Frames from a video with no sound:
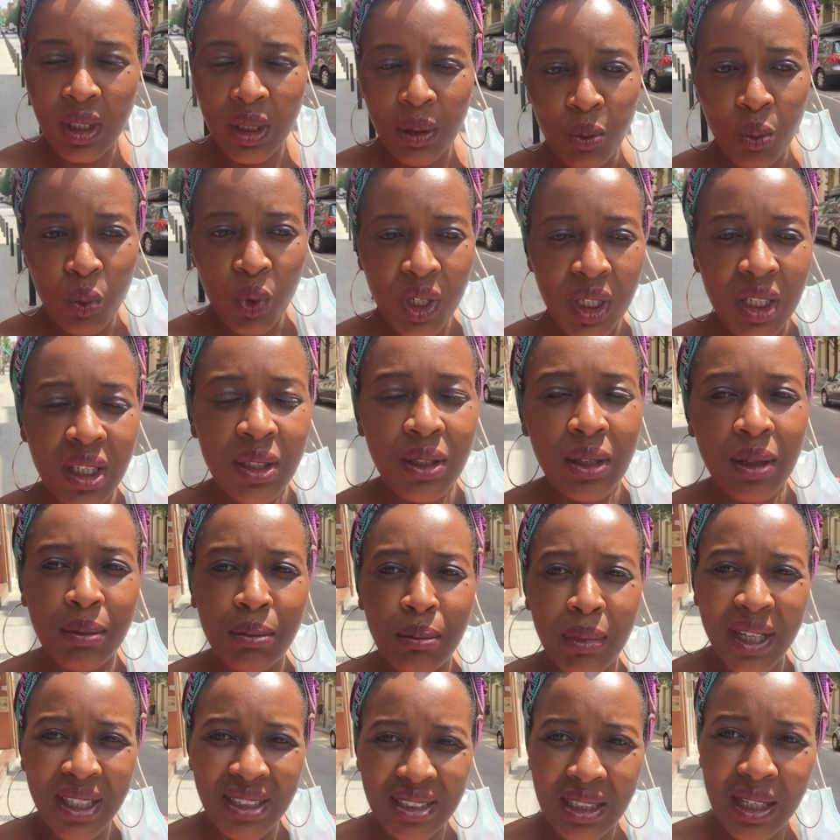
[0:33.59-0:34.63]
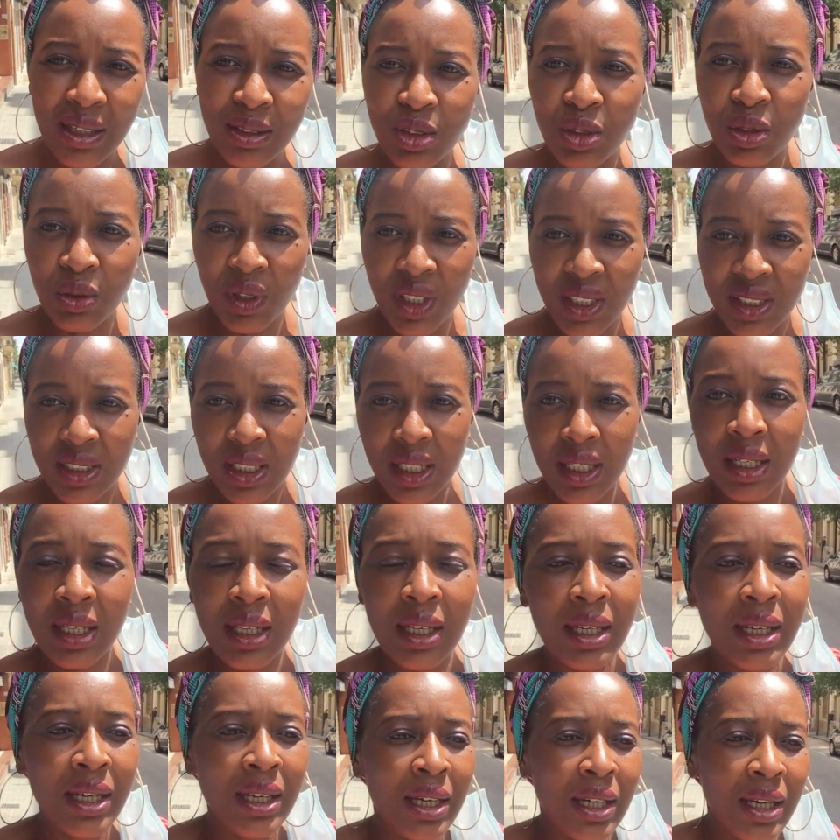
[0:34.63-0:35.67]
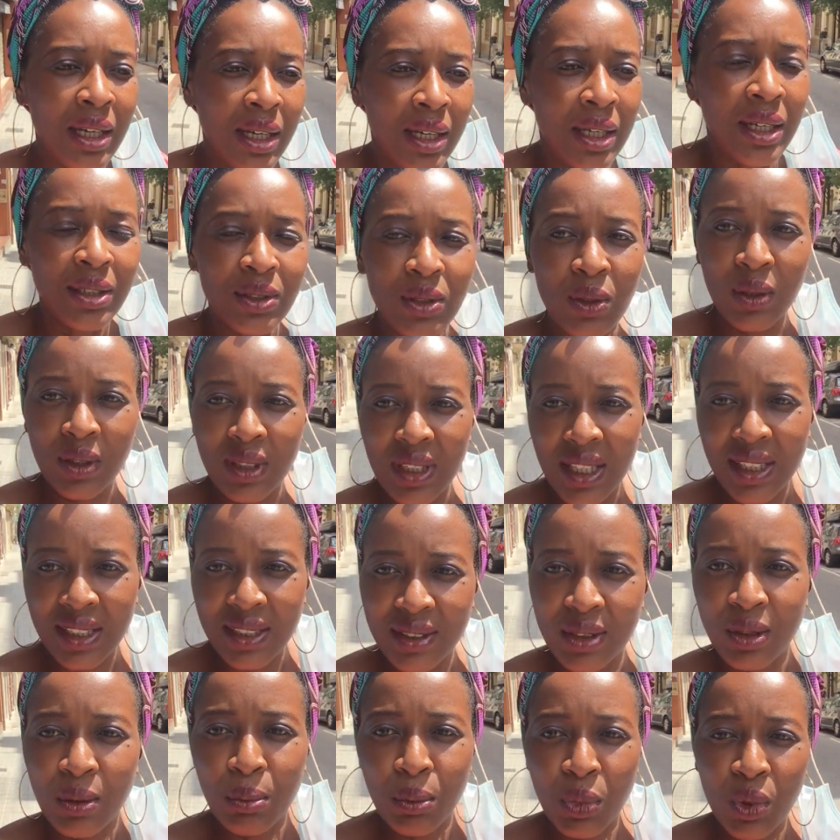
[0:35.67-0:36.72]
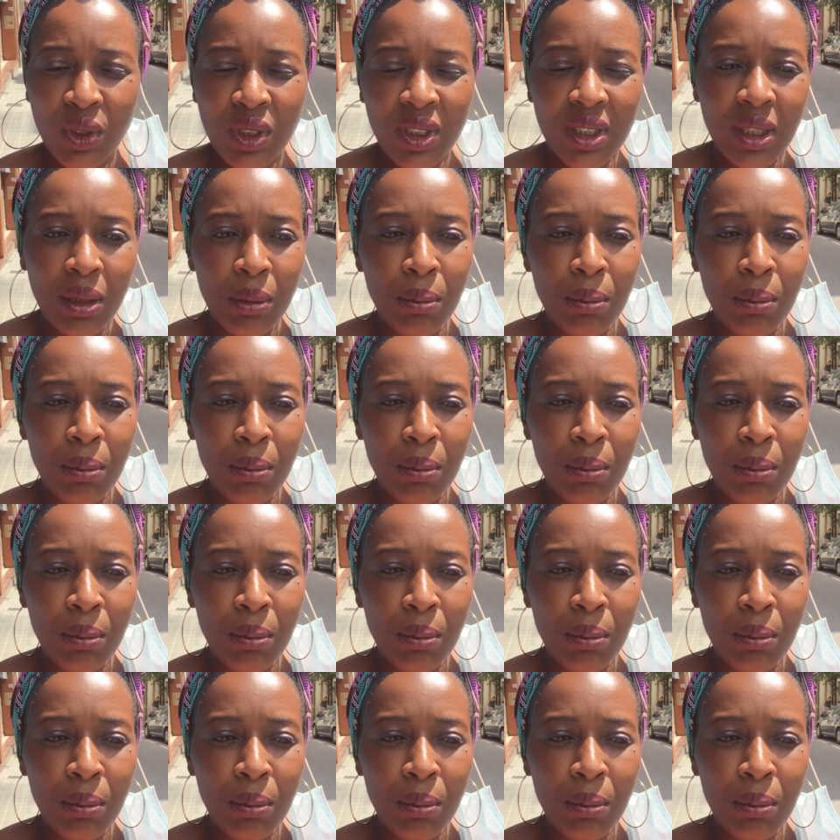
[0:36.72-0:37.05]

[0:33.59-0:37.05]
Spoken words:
I'm working on my doctorate, so that is the most